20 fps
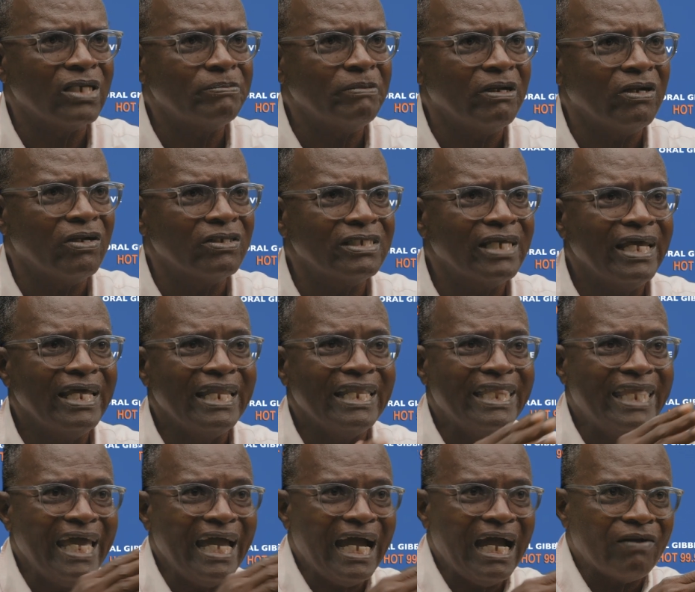because
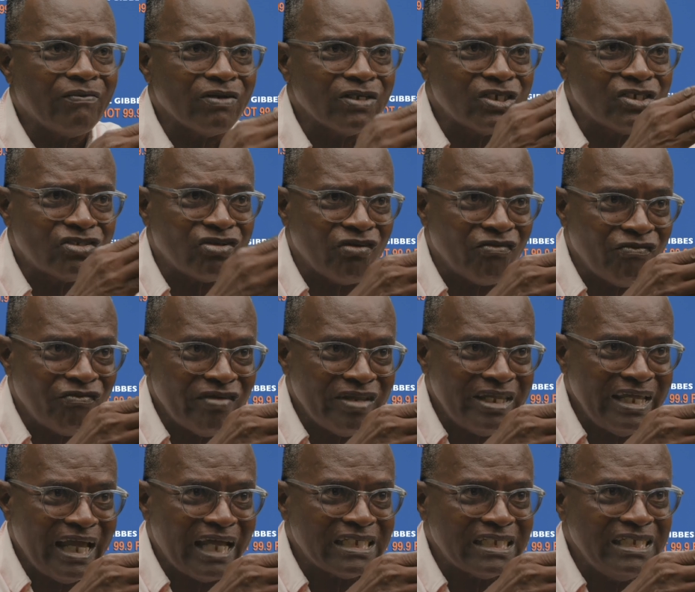they are a sovereign.
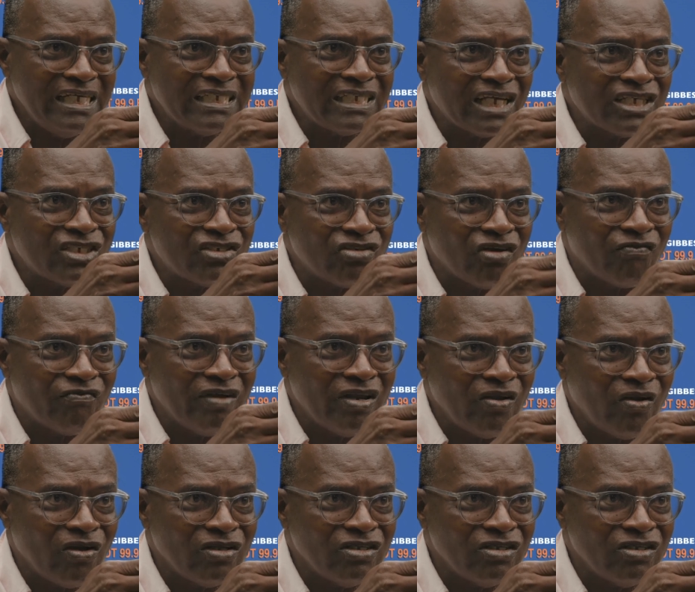These are sovereign countries.